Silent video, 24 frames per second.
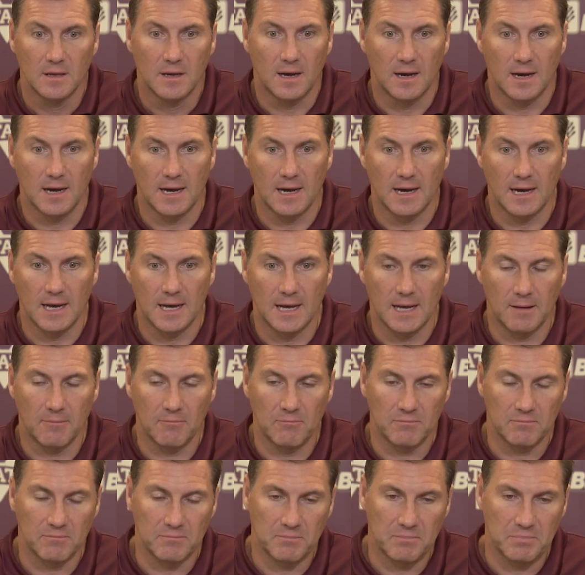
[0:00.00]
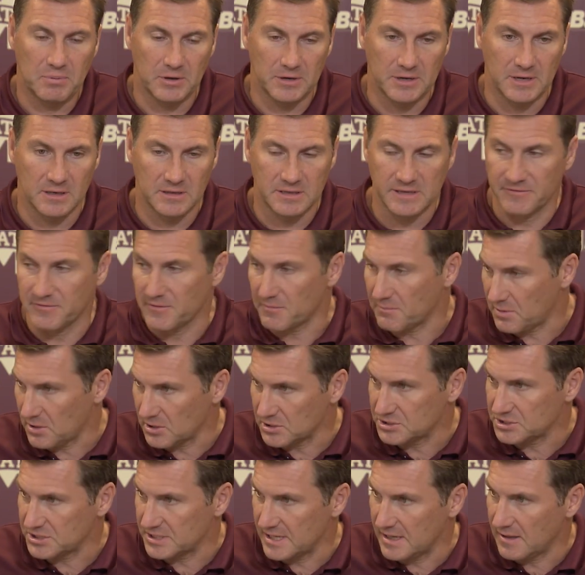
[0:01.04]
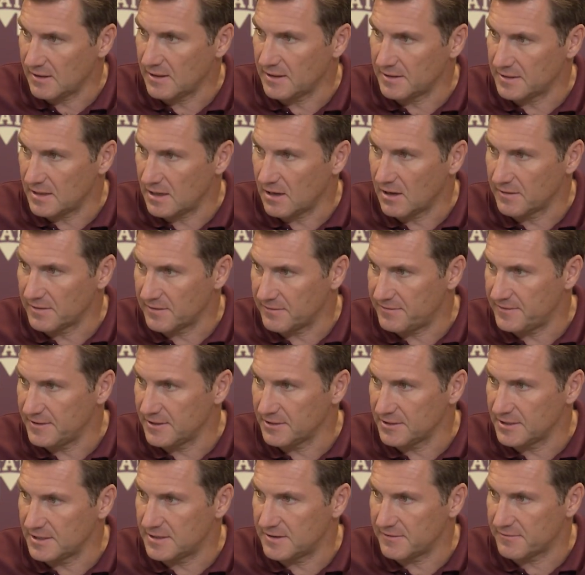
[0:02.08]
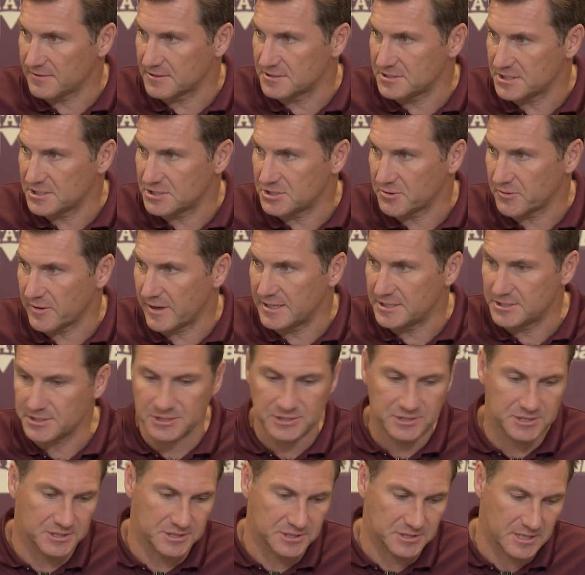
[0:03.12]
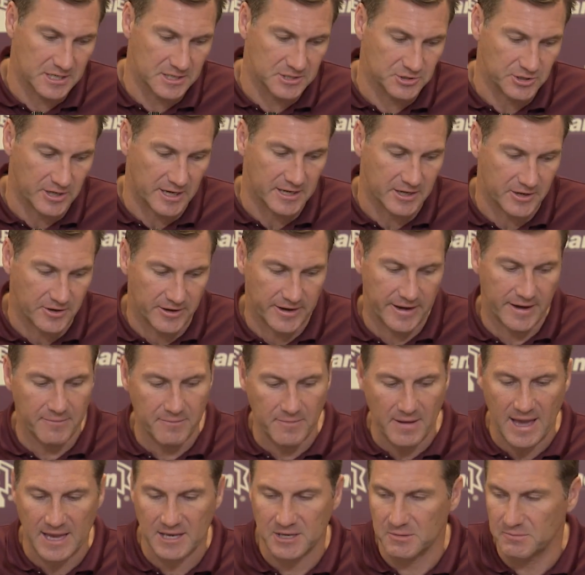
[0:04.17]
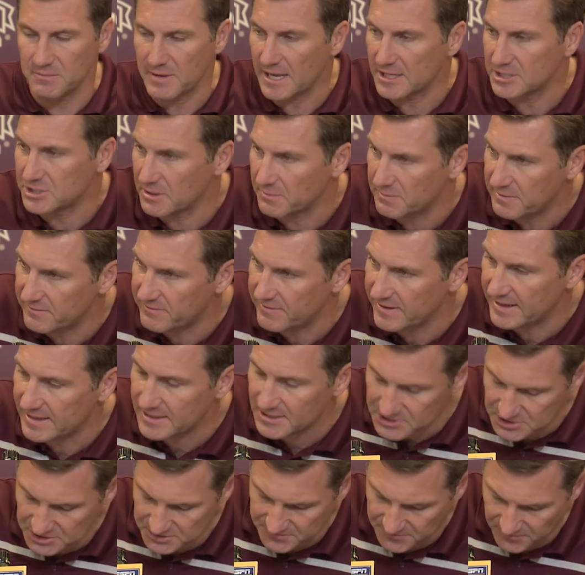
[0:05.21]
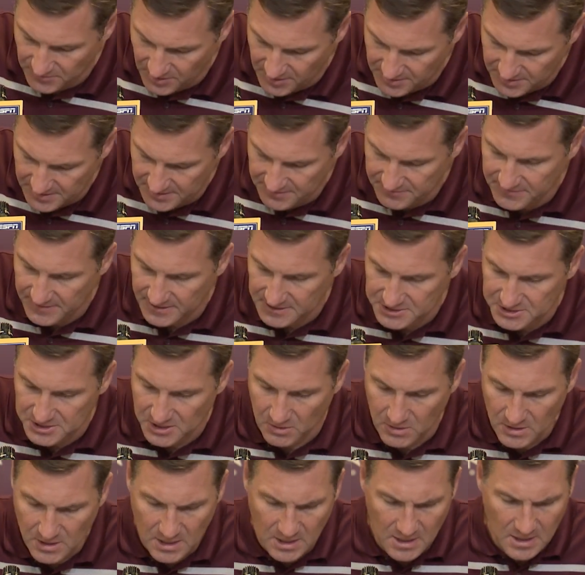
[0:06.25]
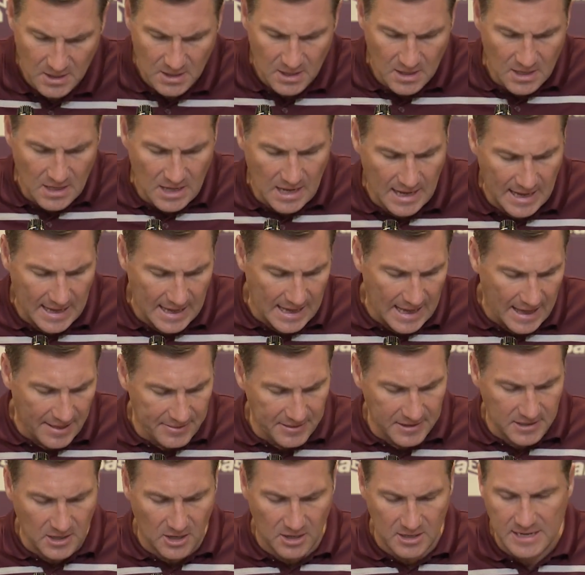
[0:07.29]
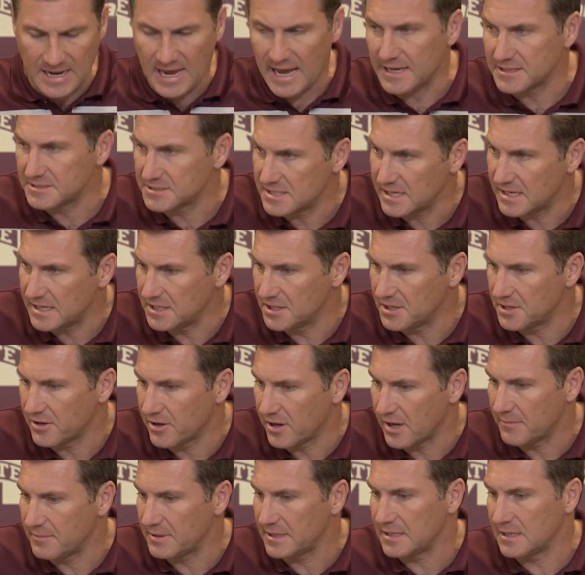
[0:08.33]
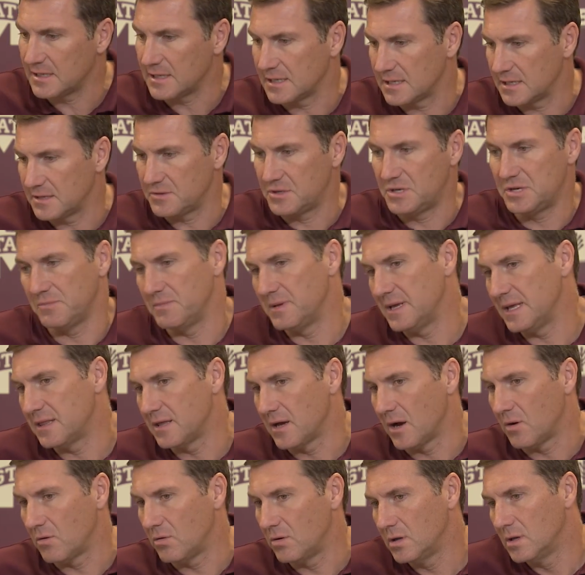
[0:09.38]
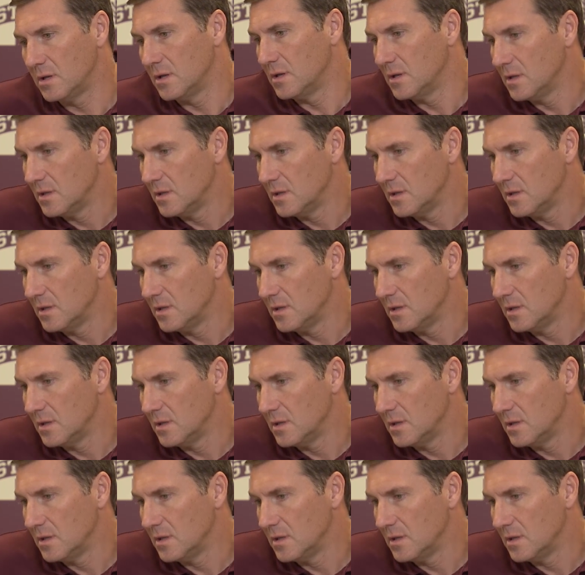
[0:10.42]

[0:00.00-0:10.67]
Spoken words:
4-3. Putting different personnel on the field in different situations and try to create matchup advantages for our defense. So I think our guys did. You know, I mean, to me, though,